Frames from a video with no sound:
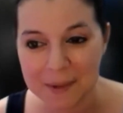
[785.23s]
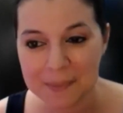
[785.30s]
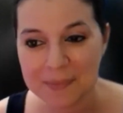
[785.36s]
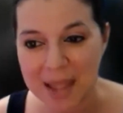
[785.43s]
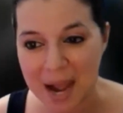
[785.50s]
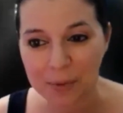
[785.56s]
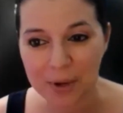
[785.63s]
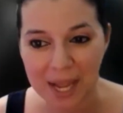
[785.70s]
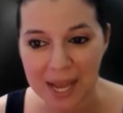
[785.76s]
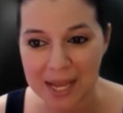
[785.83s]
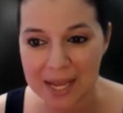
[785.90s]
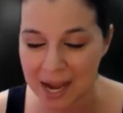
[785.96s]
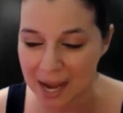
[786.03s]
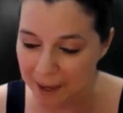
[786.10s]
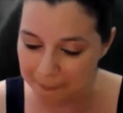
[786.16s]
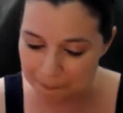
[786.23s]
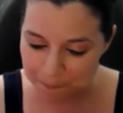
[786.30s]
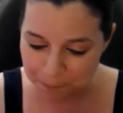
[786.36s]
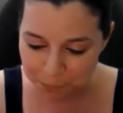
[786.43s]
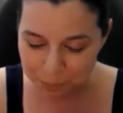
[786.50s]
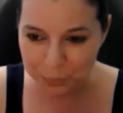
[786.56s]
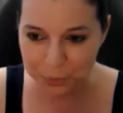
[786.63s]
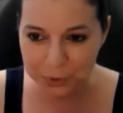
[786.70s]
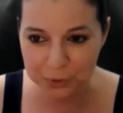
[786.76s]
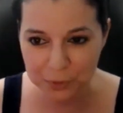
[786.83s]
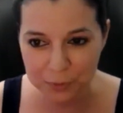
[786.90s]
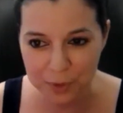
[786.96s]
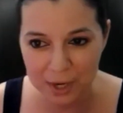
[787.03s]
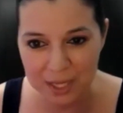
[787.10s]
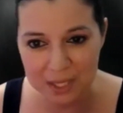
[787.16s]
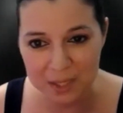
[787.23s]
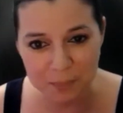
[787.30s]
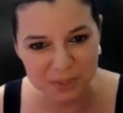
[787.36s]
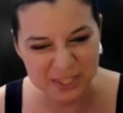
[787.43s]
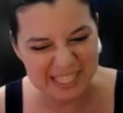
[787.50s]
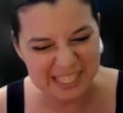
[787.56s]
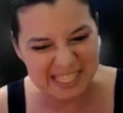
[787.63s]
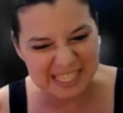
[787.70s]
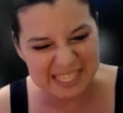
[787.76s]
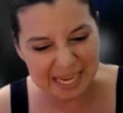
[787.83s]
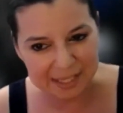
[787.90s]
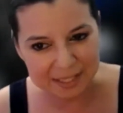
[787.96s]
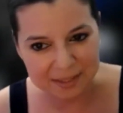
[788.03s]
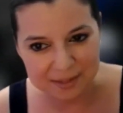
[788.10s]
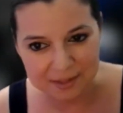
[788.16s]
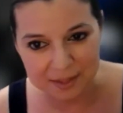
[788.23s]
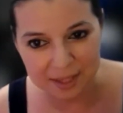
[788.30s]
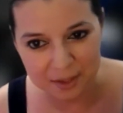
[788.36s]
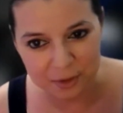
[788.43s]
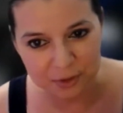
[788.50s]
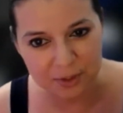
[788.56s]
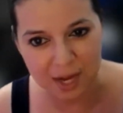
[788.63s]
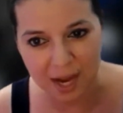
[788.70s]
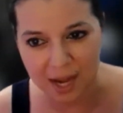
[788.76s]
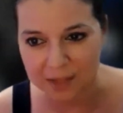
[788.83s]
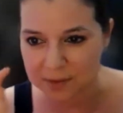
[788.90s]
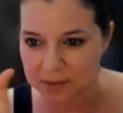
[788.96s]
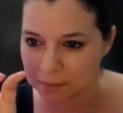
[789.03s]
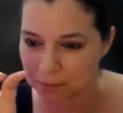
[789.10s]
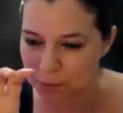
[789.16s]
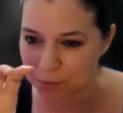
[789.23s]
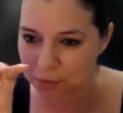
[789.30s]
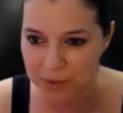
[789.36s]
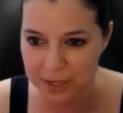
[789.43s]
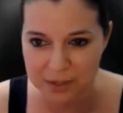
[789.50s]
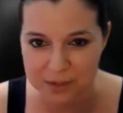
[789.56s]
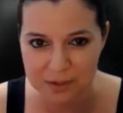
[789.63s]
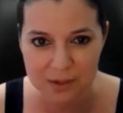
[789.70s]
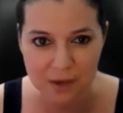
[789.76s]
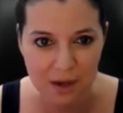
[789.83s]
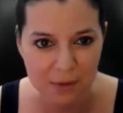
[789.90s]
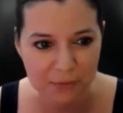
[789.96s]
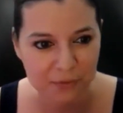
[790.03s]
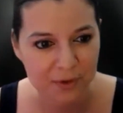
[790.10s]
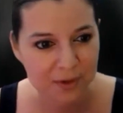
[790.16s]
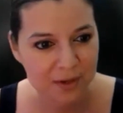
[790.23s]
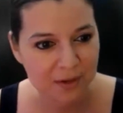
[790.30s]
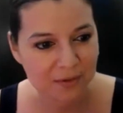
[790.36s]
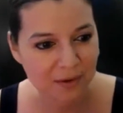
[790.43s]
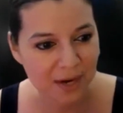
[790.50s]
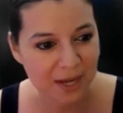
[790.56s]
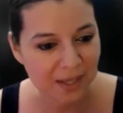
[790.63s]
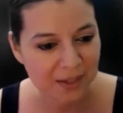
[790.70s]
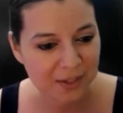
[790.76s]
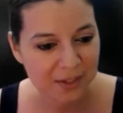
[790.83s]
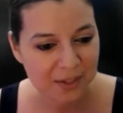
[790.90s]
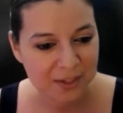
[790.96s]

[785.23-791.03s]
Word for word: Now with A I, put in the right input, seconds later, you got some great stuff, right?